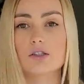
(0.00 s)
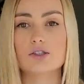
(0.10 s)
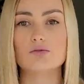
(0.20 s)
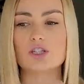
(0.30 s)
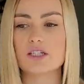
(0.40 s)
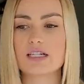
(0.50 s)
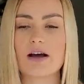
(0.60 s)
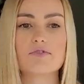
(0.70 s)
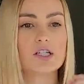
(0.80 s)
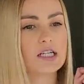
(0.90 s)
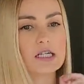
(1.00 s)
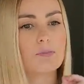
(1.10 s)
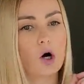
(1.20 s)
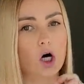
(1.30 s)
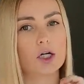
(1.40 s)
You just have to keep
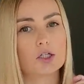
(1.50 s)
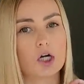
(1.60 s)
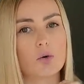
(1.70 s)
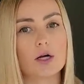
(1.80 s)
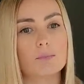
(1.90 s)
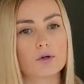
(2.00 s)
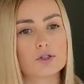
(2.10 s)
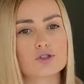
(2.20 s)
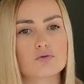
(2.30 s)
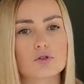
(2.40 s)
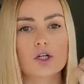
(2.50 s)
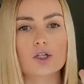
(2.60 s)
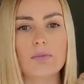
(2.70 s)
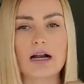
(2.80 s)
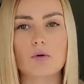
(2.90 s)
on going, push through
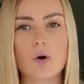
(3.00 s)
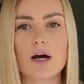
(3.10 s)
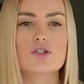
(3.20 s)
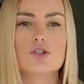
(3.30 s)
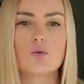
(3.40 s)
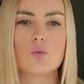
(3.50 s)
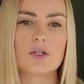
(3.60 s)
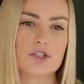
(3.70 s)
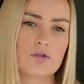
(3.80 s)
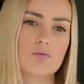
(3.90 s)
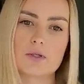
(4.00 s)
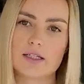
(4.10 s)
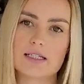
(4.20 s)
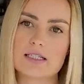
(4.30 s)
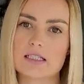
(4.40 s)
no matter what. So when you're
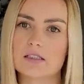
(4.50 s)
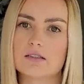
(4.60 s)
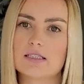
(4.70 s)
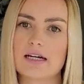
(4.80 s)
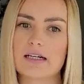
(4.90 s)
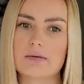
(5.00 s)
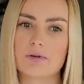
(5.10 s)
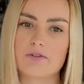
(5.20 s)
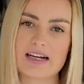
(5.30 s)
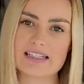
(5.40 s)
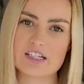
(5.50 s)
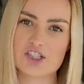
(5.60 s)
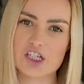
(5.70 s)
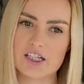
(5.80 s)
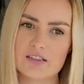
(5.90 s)
really skilled at
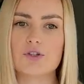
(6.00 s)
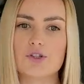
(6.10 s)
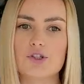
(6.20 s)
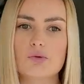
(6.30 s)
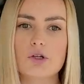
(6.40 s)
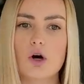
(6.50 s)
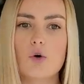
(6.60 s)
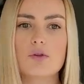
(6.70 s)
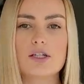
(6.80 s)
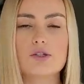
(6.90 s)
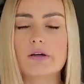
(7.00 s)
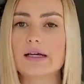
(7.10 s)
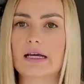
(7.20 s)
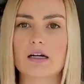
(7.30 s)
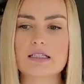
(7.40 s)
improvisation, you know that you can
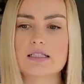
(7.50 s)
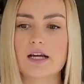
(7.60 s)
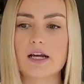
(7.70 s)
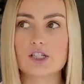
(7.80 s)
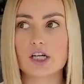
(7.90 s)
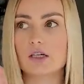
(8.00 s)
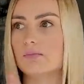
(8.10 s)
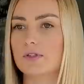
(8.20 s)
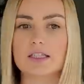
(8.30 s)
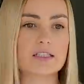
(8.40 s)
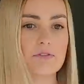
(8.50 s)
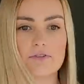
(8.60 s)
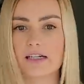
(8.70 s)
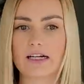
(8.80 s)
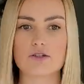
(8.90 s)
get on stage and completely
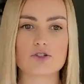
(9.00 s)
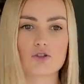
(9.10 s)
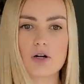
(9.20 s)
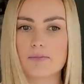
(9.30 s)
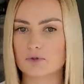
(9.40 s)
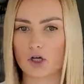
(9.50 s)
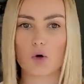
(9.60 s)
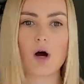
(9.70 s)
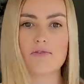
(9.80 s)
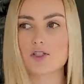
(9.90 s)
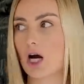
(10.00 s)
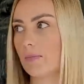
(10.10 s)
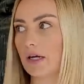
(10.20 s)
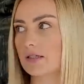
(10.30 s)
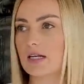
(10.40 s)
forget your script, go off
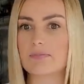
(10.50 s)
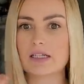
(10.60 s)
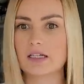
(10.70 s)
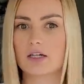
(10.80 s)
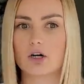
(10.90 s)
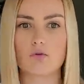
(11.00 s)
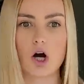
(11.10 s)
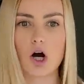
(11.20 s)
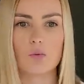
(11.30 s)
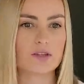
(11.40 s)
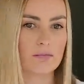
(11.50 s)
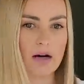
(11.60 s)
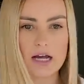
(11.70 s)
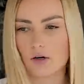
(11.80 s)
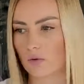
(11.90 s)
topic, something can go wrong with the
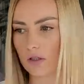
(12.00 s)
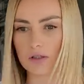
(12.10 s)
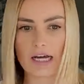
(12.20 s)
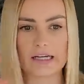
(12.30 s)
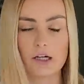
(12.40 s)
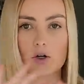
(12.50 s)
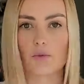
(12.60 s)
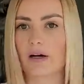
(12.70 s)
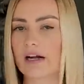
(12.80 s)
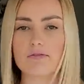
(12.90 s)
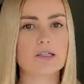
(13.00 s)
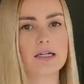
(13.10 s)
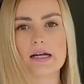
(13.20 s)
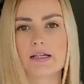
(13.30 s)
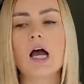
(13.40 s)
mic or the lighting or whatever it is,